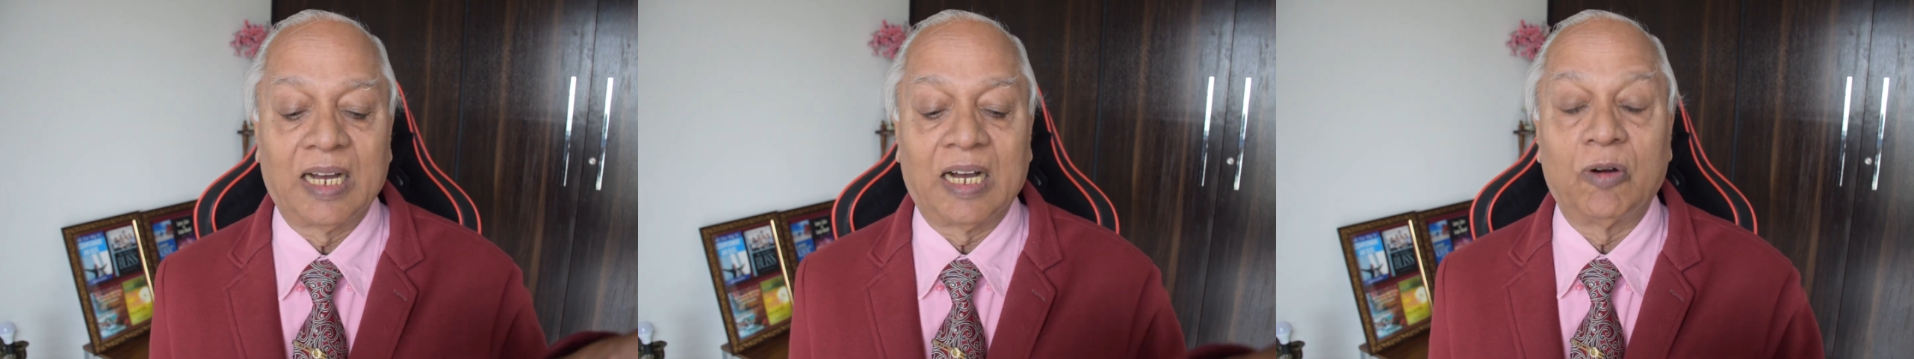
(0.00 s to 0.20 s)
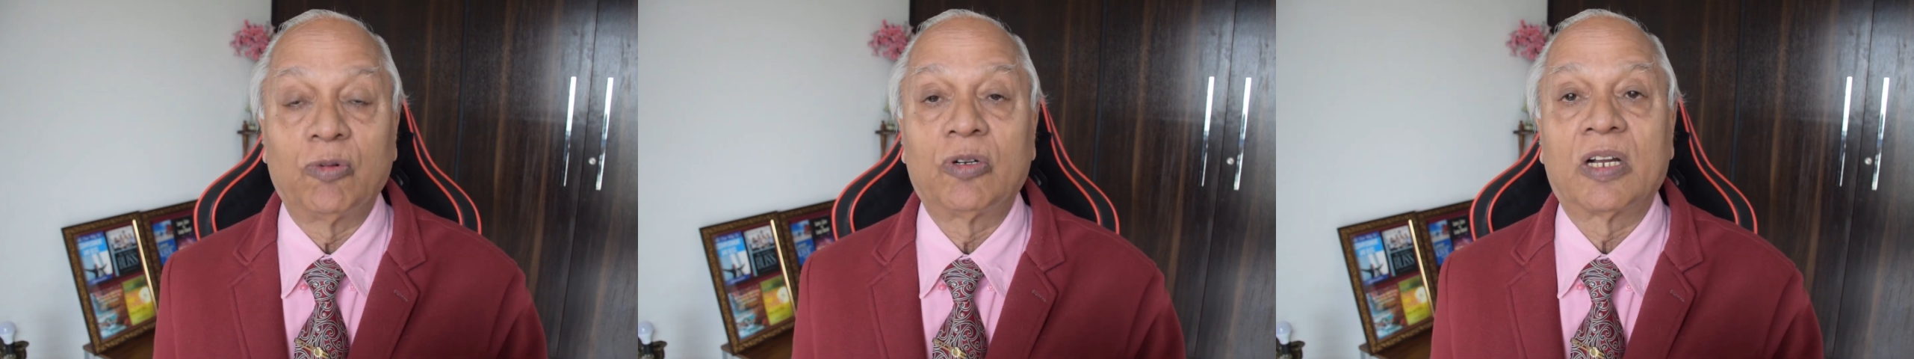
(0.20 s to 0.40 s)

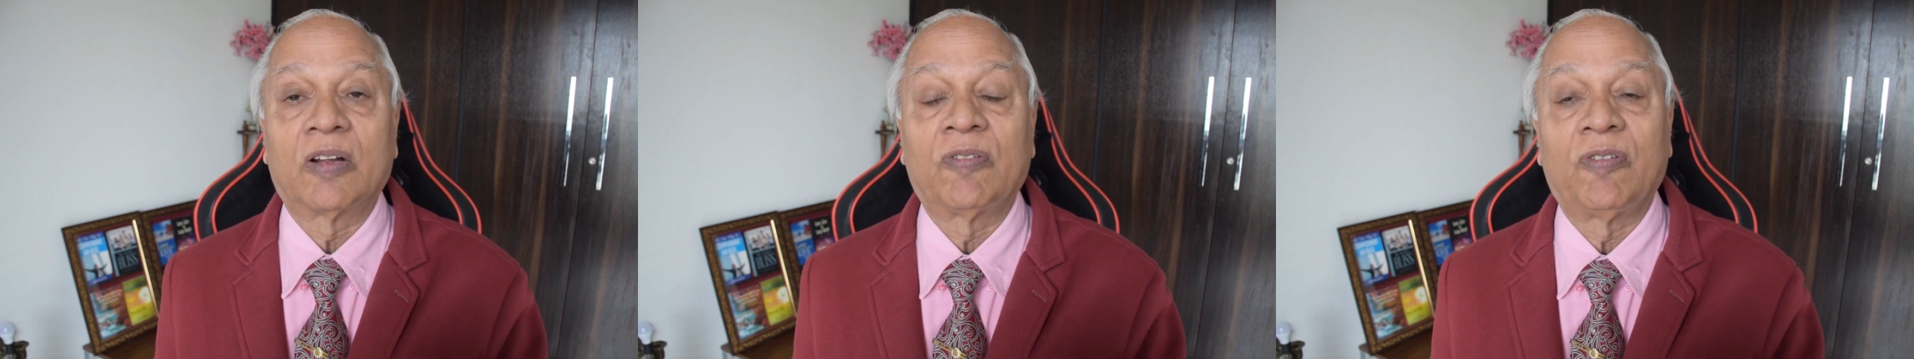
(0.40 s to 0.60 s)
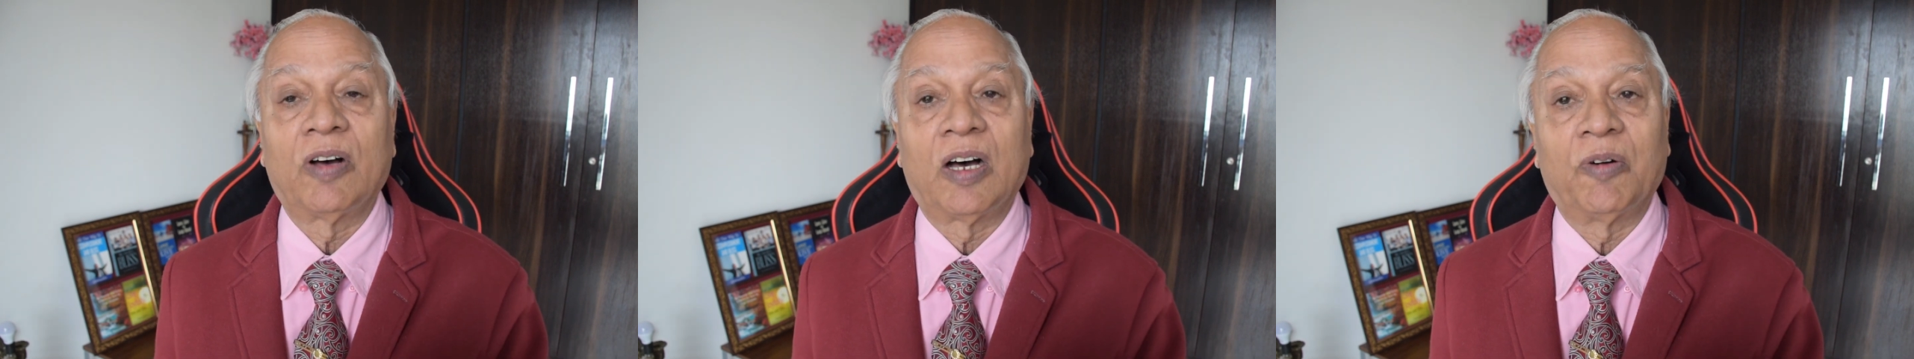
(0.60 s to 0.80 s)
out of
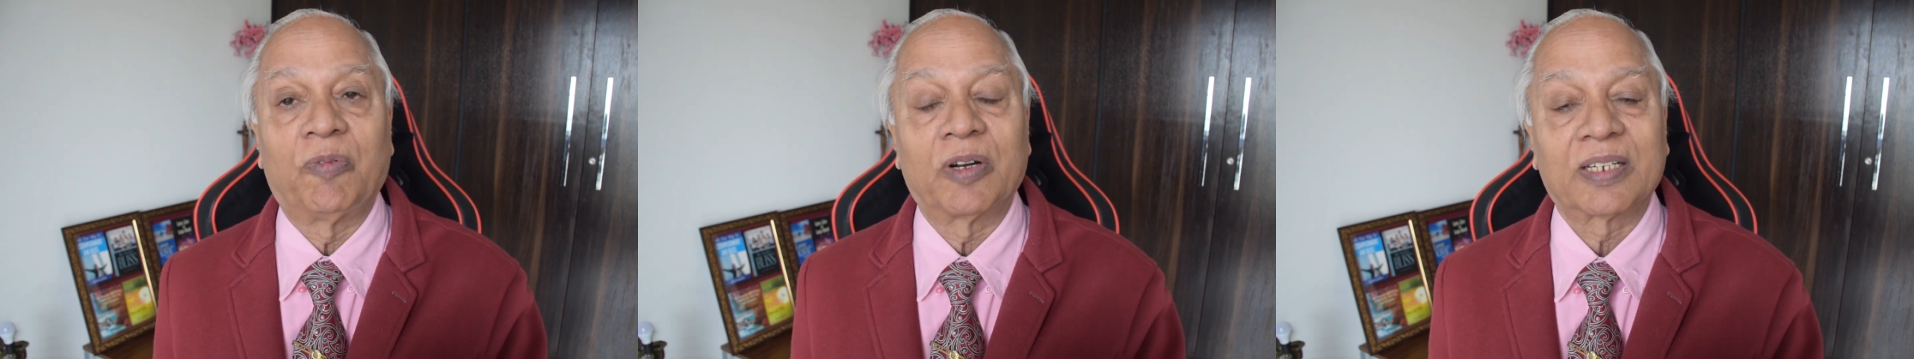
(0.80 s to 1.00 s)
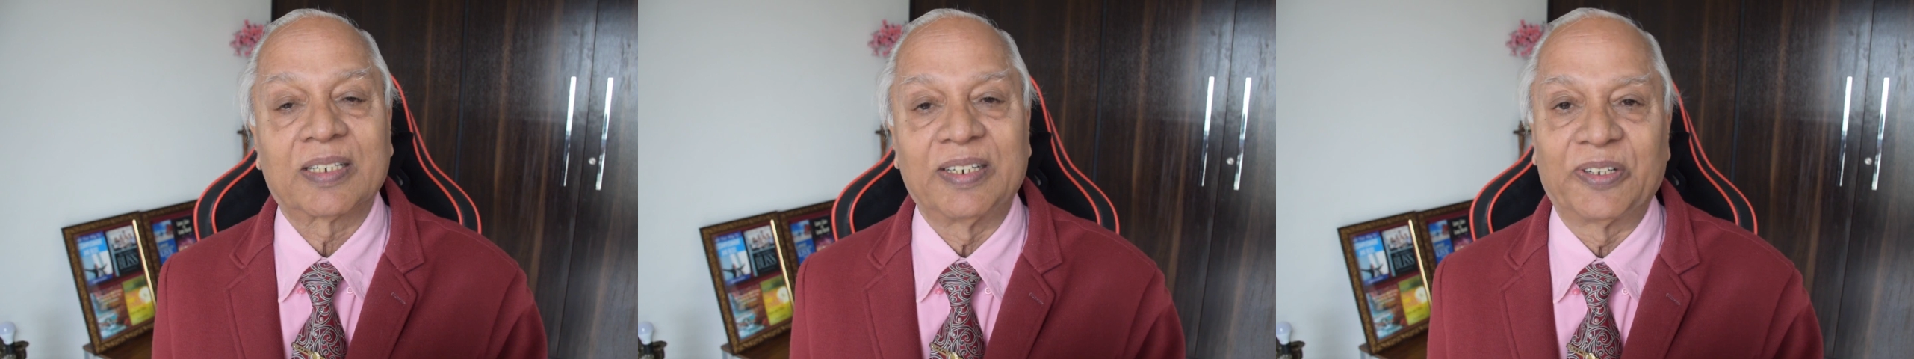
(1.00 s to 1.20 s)

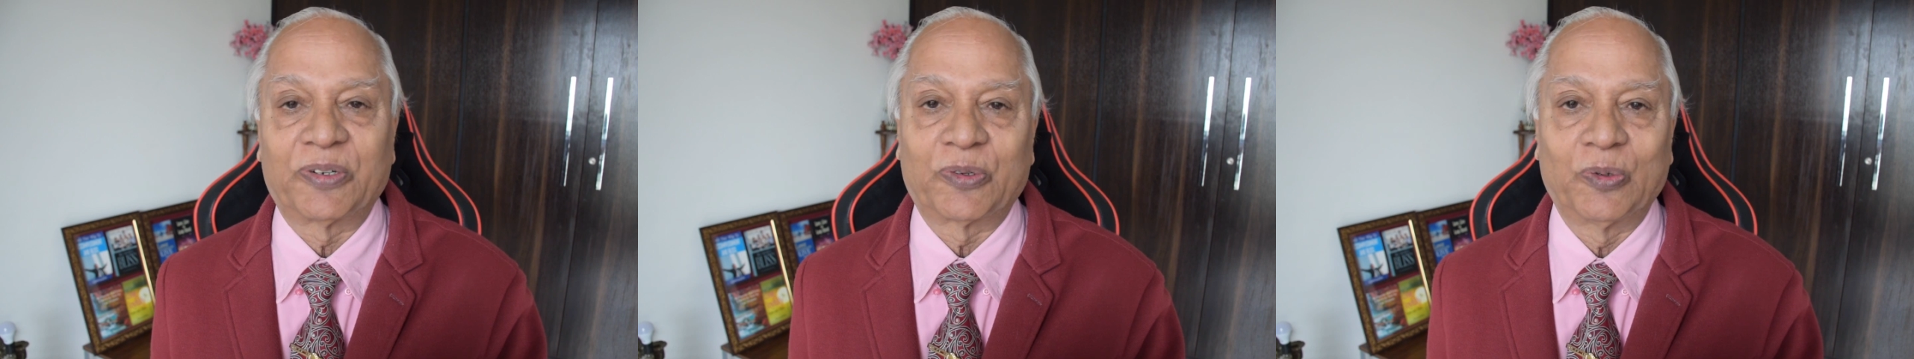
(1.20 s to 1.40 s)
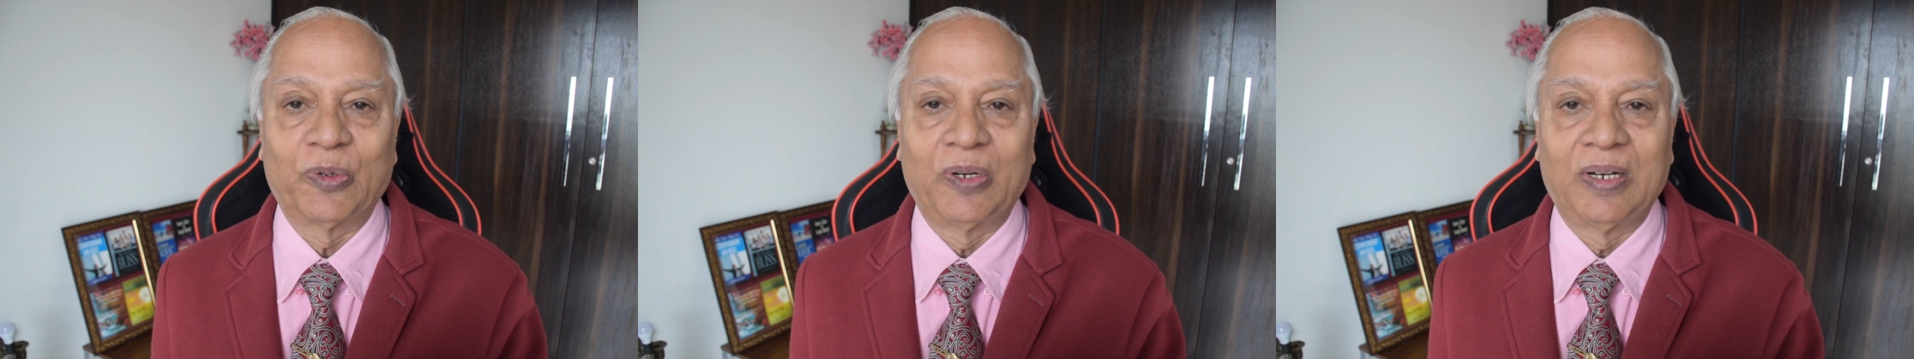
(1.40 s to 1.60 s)
our control.